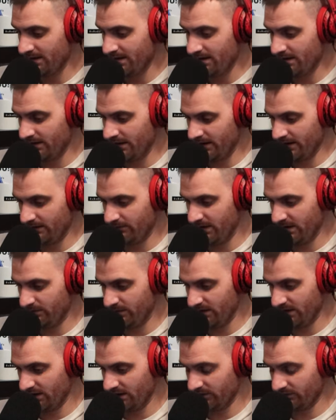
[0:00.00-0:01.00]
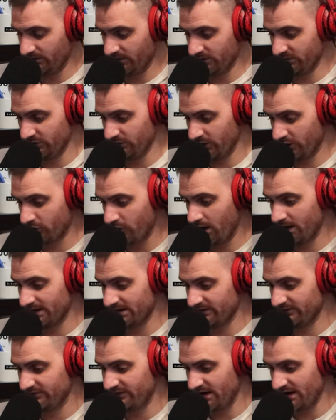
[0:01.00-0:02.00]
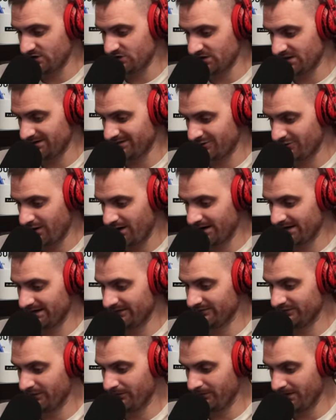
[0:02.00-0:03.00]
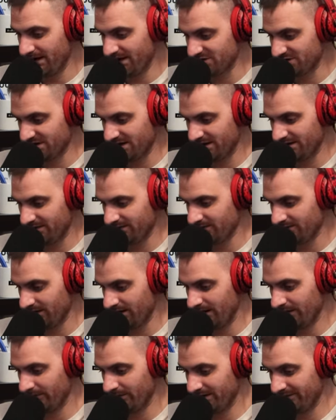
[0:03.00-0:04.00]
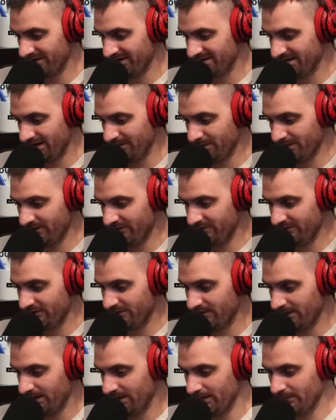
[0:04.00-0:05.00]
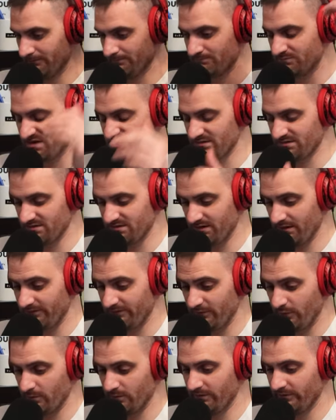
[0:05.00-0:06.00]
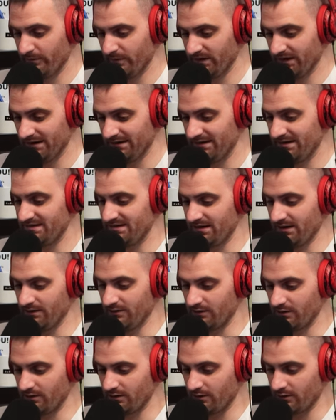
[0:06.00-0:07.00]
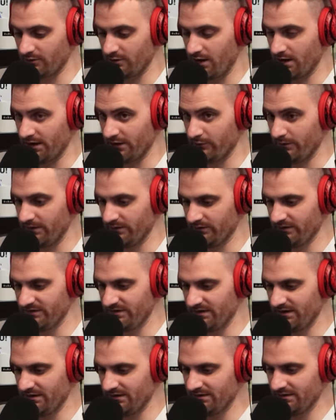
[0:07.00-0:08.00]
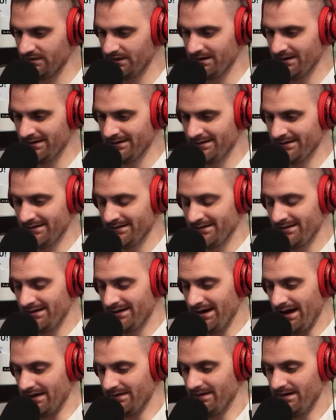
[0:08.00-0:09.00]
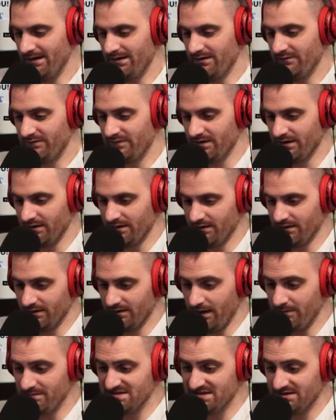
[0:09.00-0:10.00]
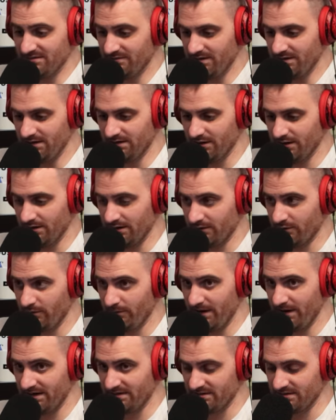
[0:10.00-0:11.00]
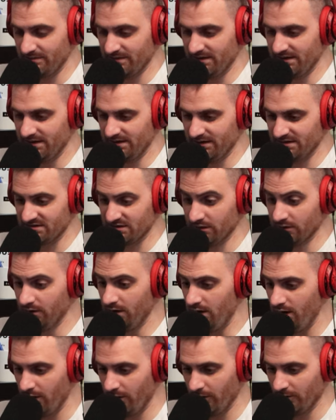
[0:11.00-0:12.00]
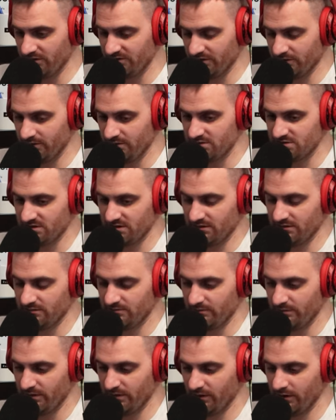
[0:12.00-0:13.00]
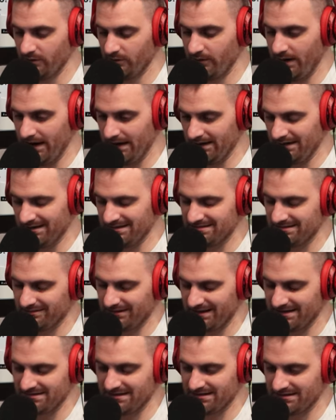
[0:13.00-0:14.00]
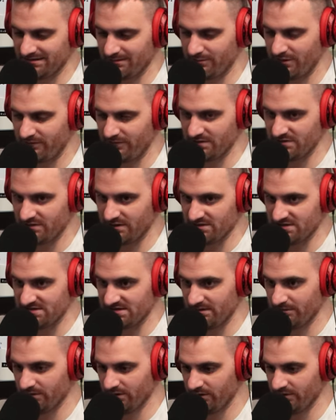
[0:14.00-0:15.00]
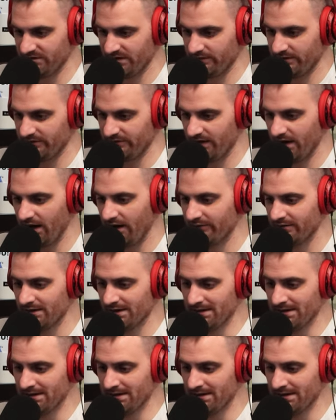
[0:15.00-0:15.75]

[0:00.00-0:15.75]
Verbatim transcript: then it may be a, a due to chronic infection, chronic inflammation, um, even type of um, type form of malignancy or, or chronic renal disease. And then if the MCV kind of going back to the beginning is low, so usually below 80, some like I said, some reference ranges say below 75,